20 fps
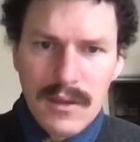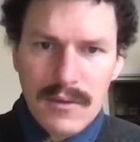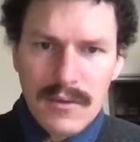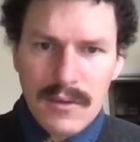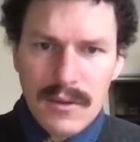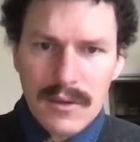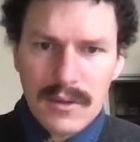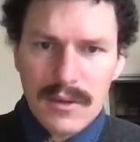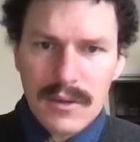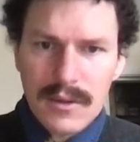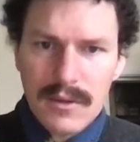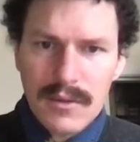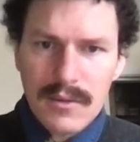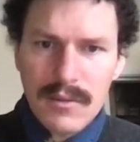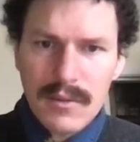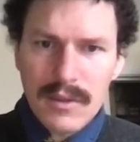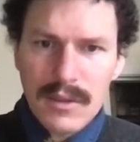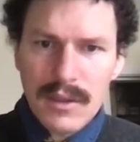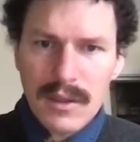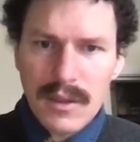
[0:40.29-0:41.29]
Rocks Hill,
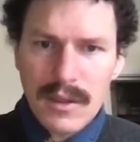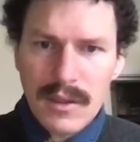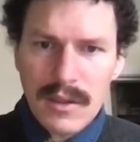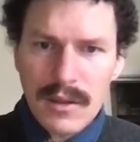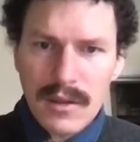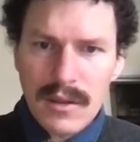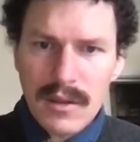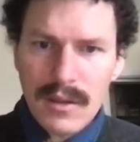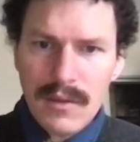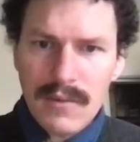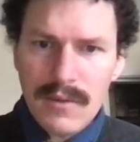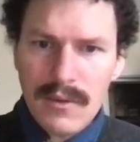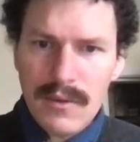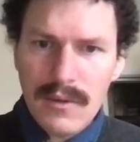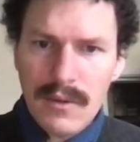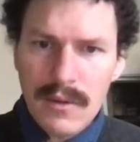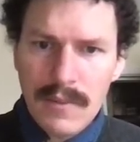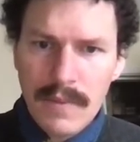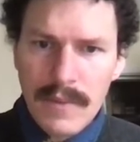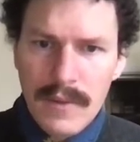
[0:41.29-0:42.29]
would yell I love
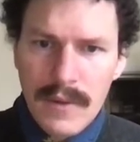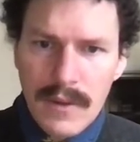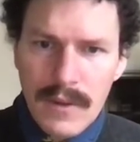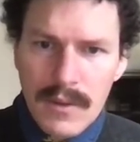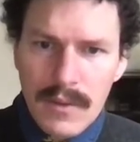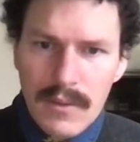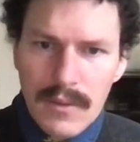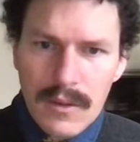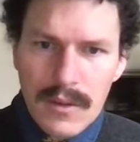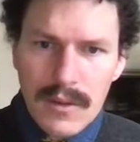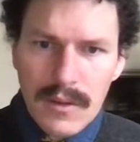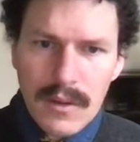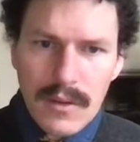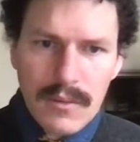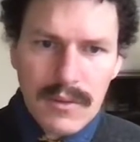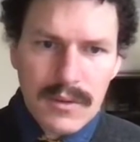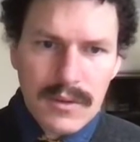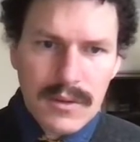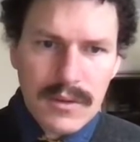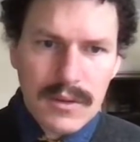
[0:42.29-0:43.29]
her when I
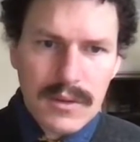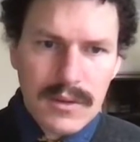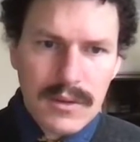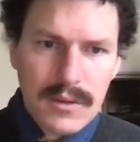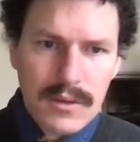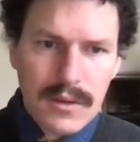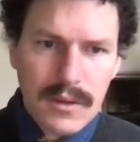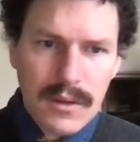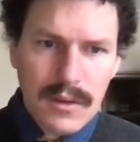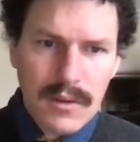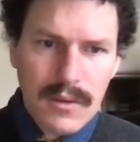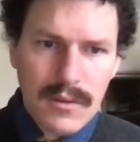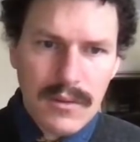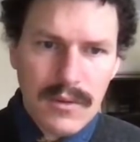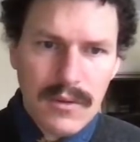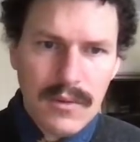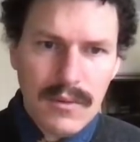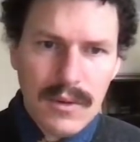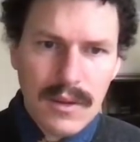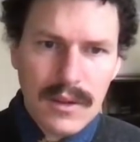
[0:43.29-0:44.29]
wasn't looking
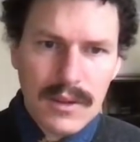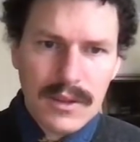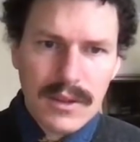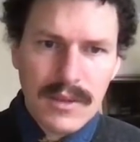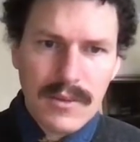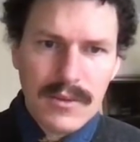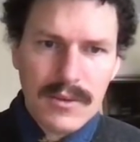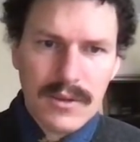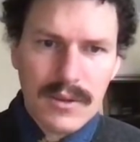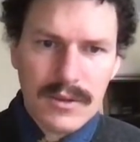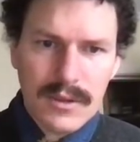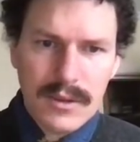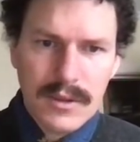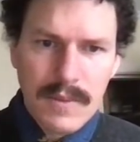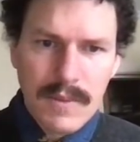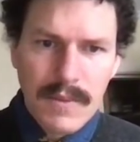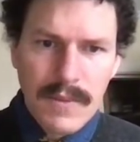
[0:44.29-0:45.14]
through my snapshots.